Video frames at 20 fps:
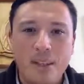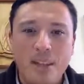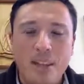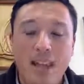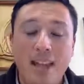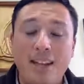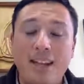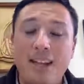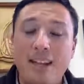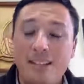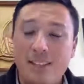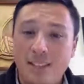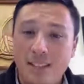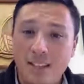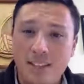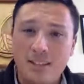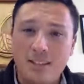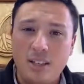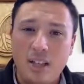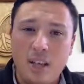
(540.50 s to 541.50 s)
and it is in
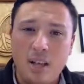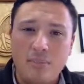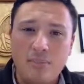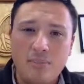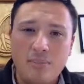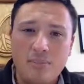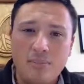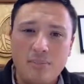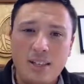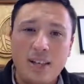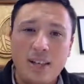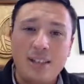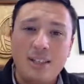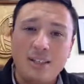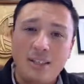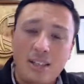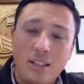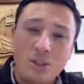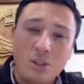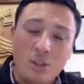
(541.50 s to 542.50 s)
His name that I
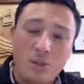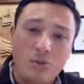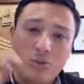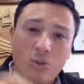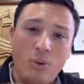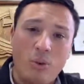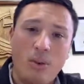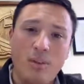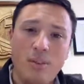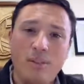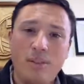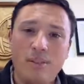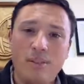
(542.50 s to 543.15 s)
send you forth.